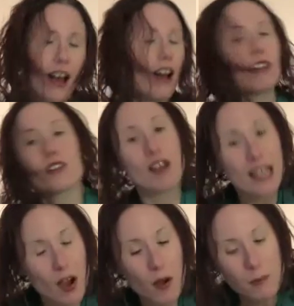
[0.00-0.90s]
And
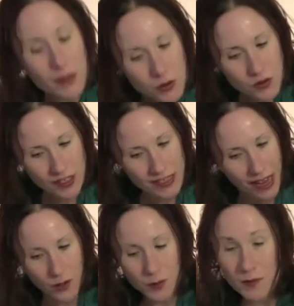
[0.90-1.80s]
Great Aunt Mildred's
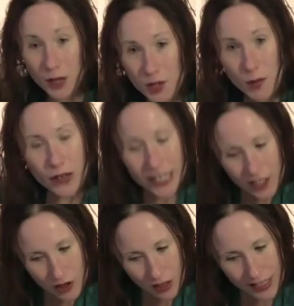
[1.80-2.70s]
house was much more
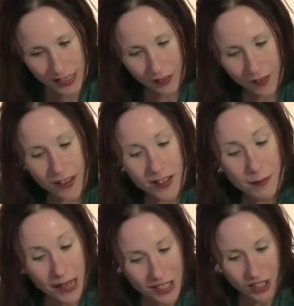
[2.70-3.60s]
interesting than they'd
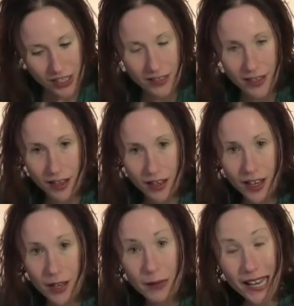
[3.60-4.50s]
imagined.
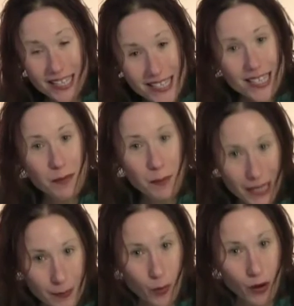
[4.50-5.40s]
Places and
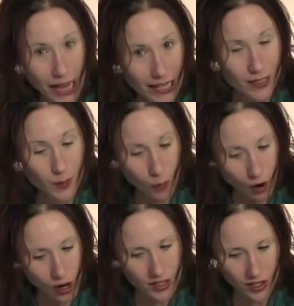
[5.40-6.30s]
people can
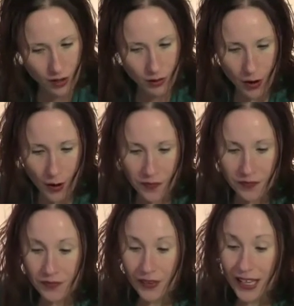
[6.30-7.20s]
surprise you.
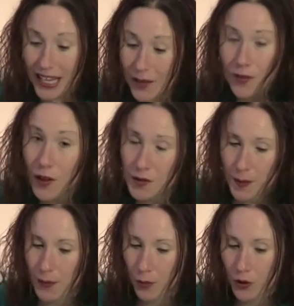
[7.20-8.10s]
Even those
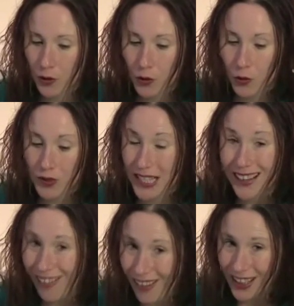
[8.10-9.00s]
people you thought
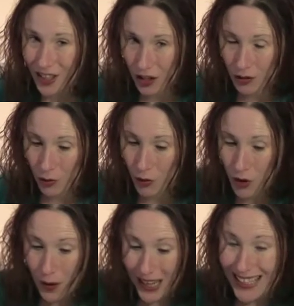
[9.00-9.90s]
didn't like you or
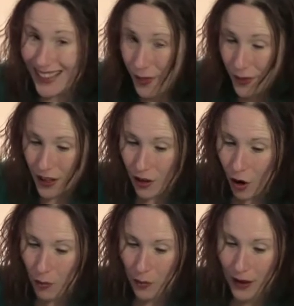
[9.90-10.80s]
you had nothing in
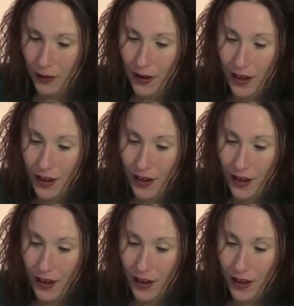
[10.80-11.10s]
common with,